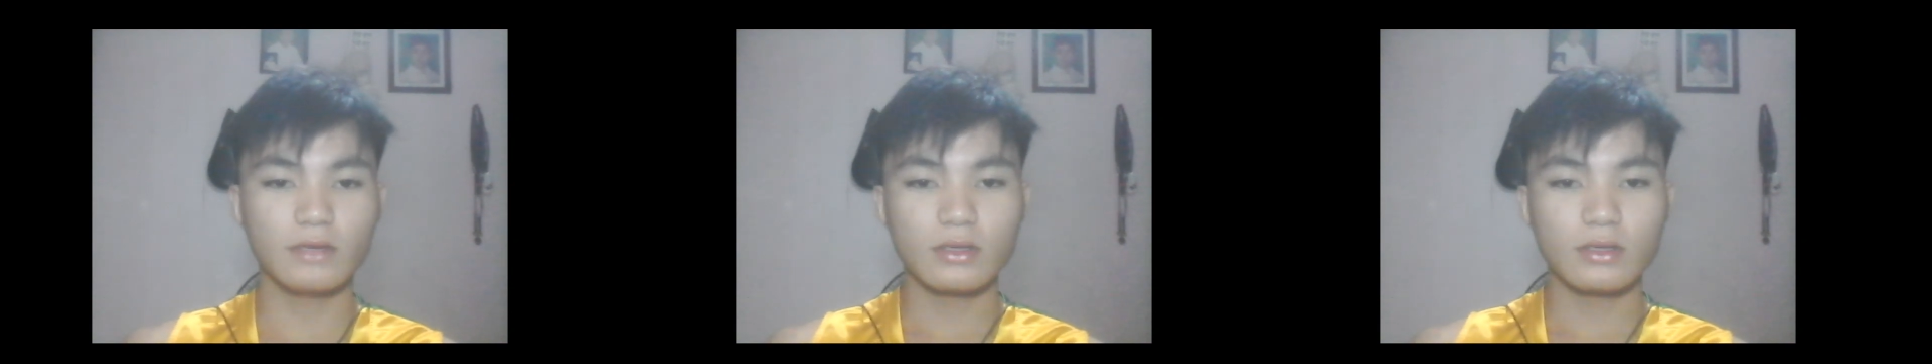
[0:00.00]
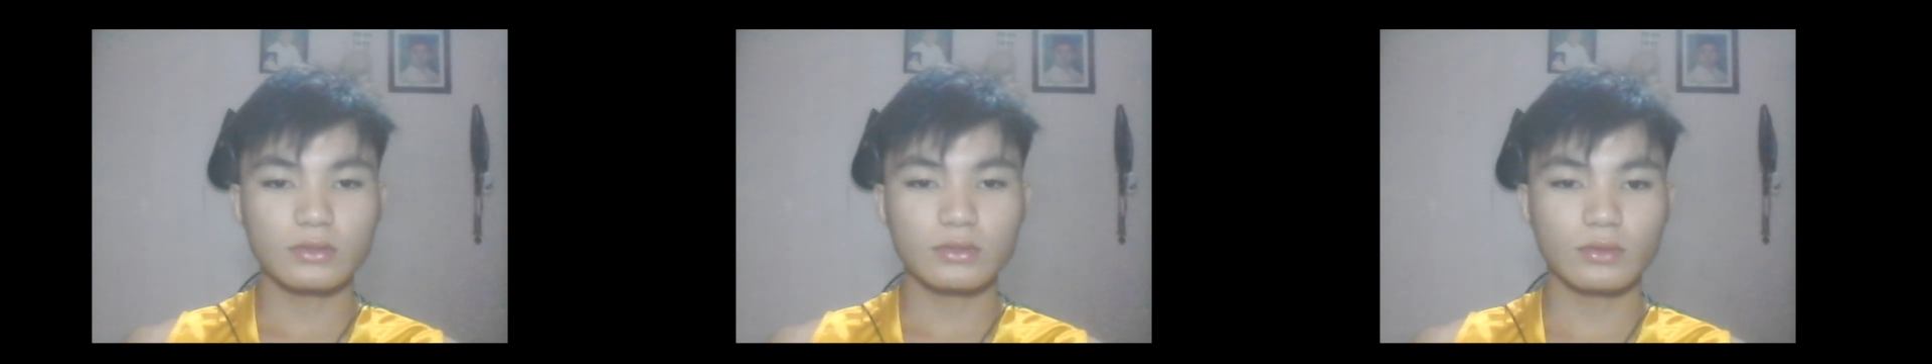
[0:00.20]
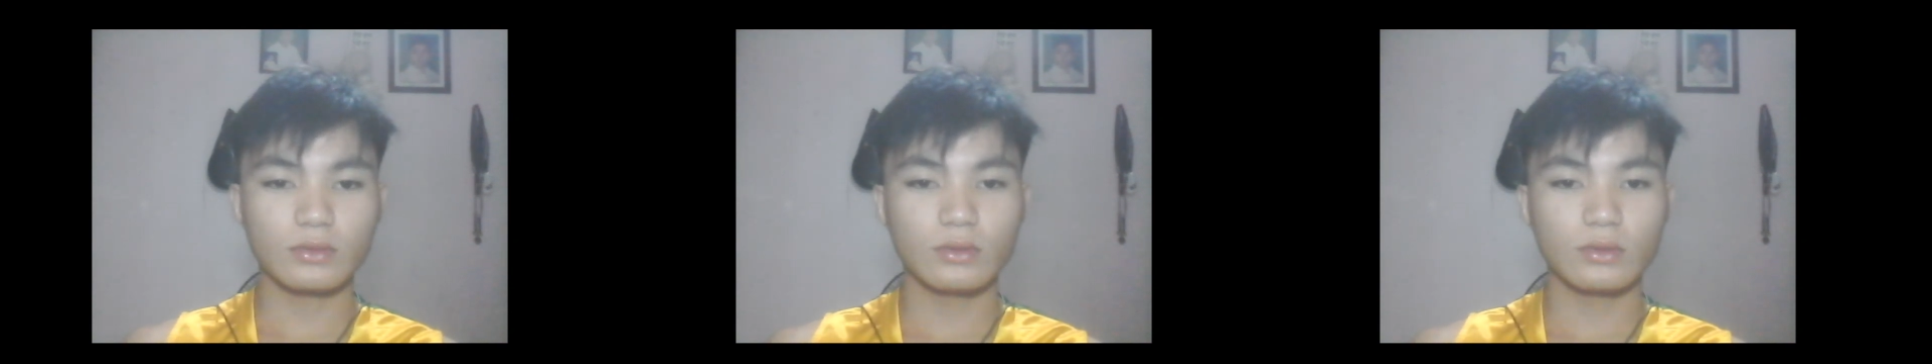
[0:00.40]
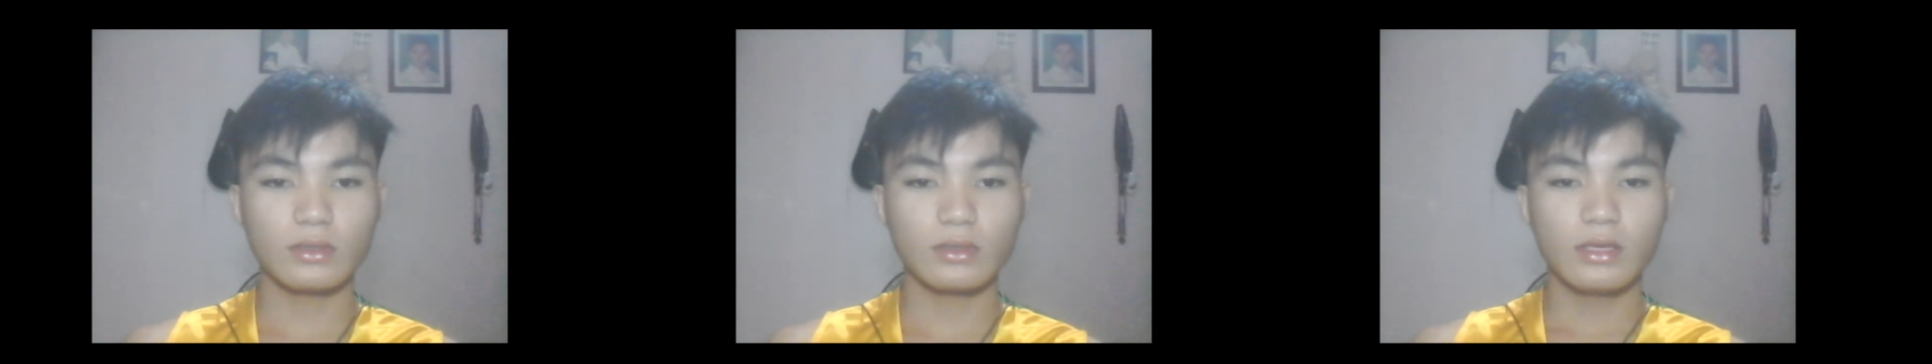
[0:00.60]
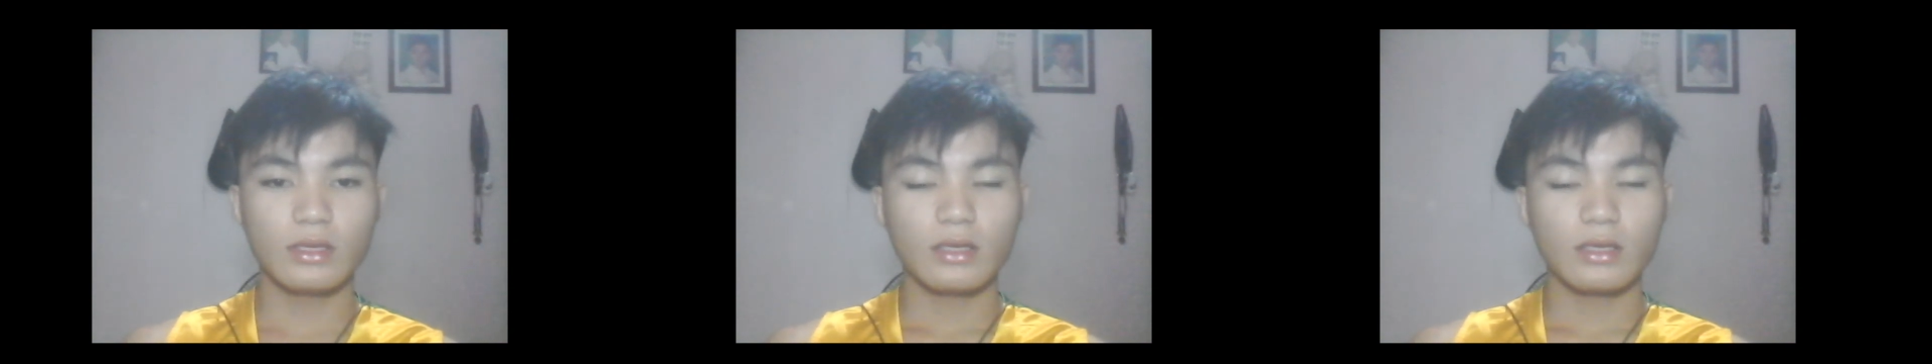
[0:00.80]
So
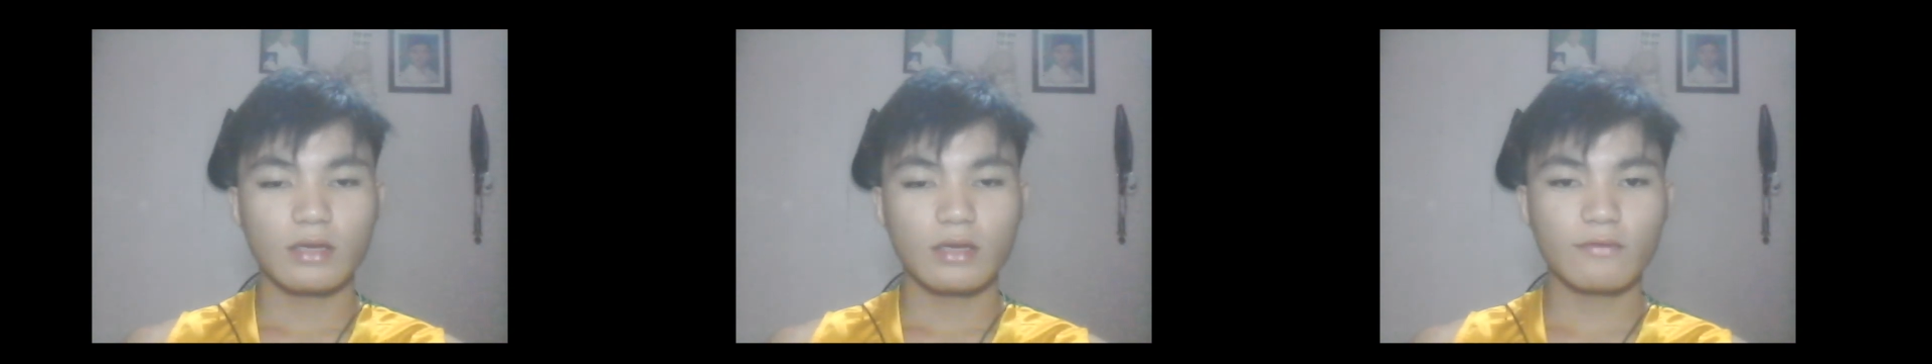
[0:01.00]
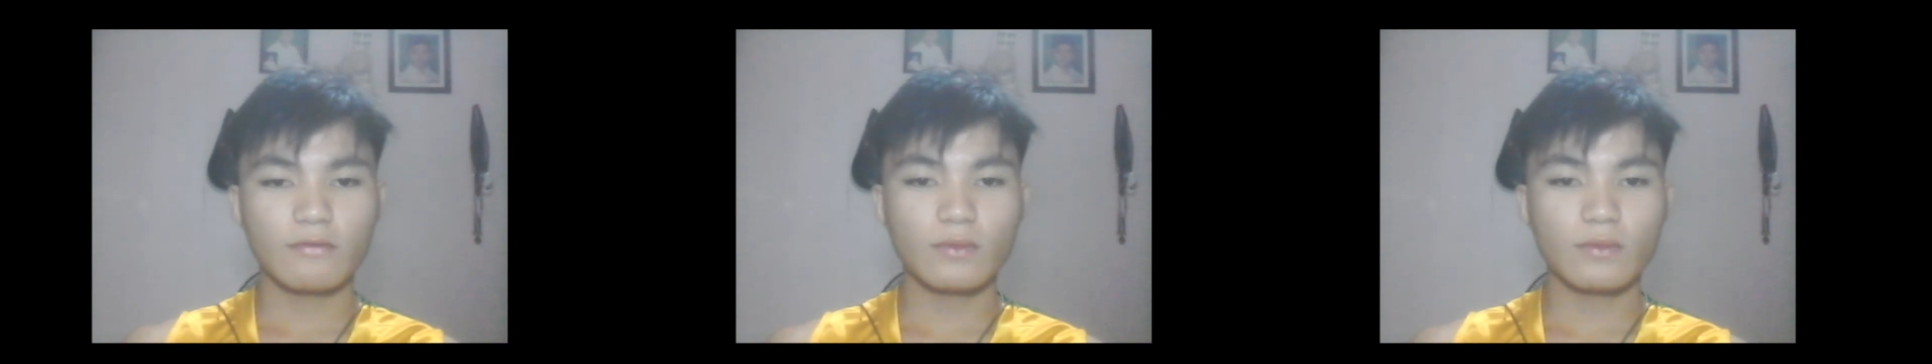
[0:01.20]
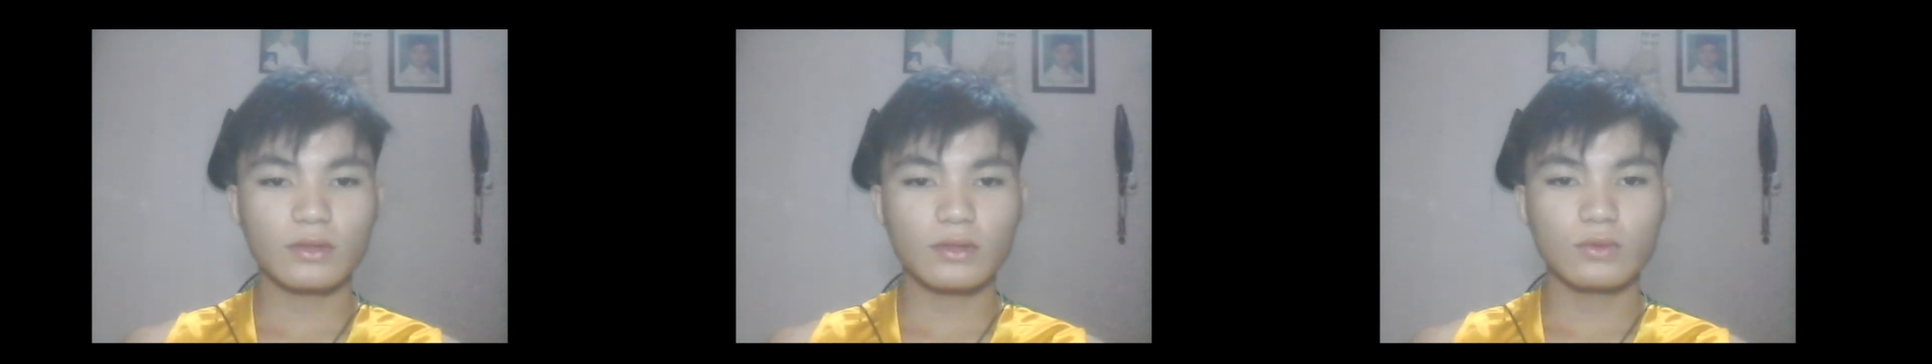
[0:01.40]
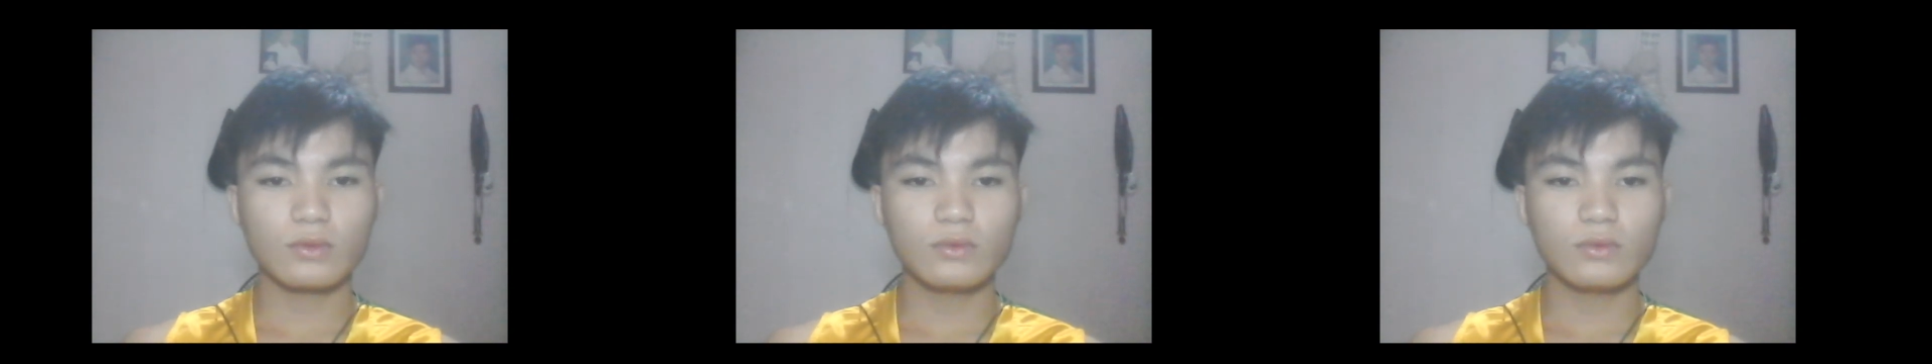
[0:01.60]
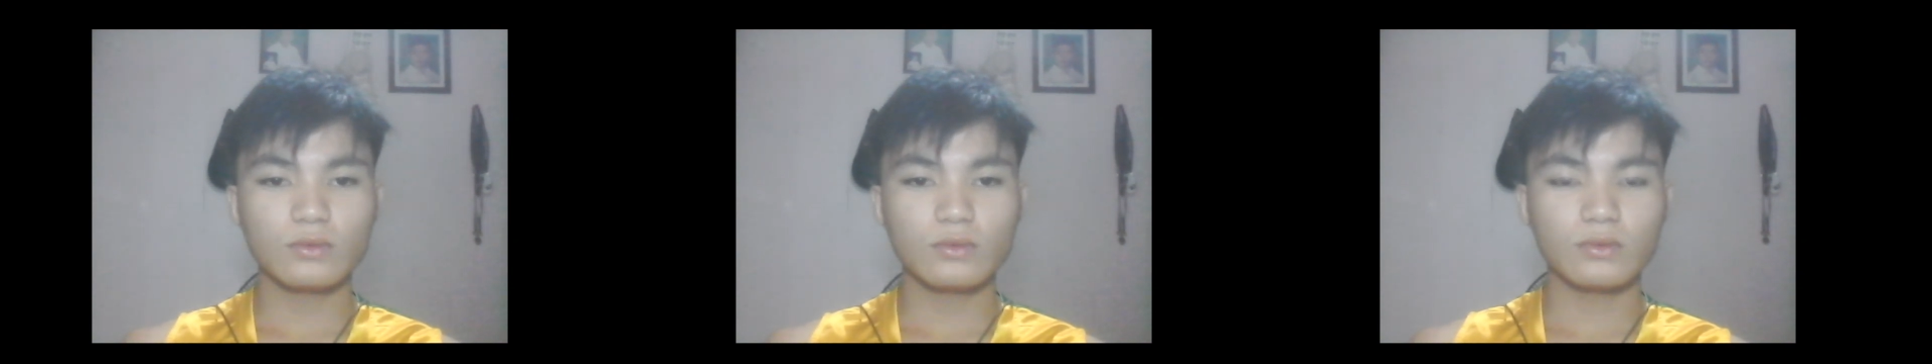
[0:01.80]
if you want
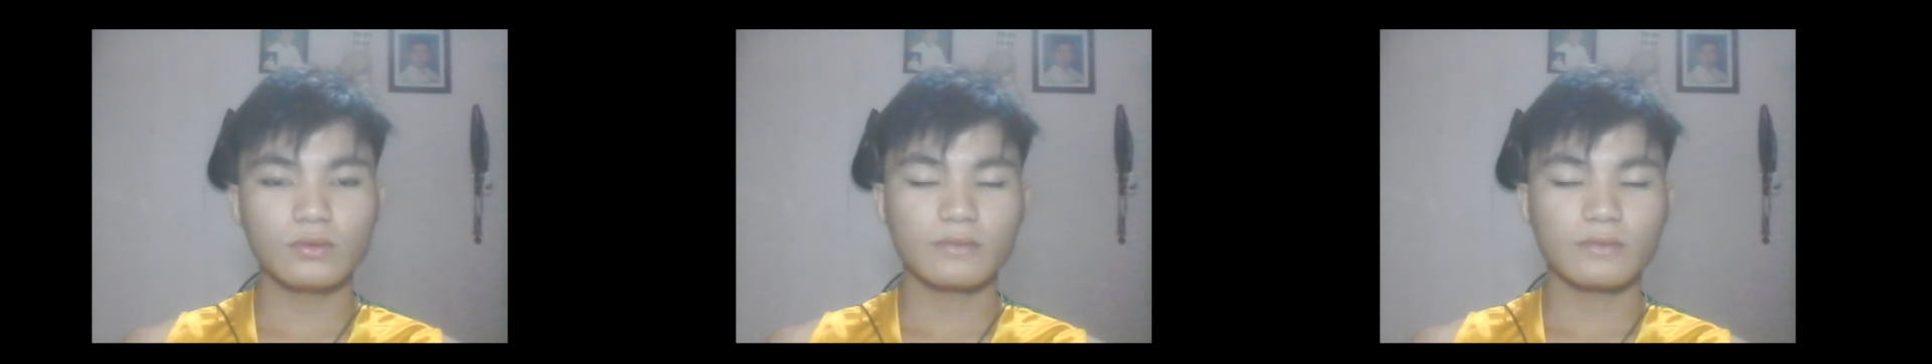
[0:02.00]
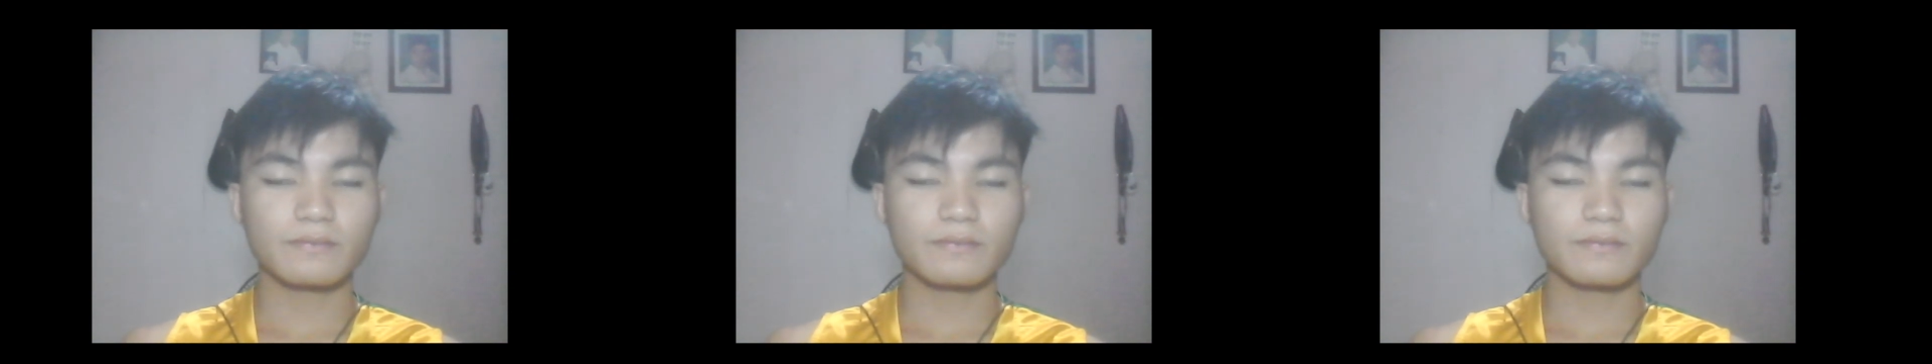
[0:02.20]
to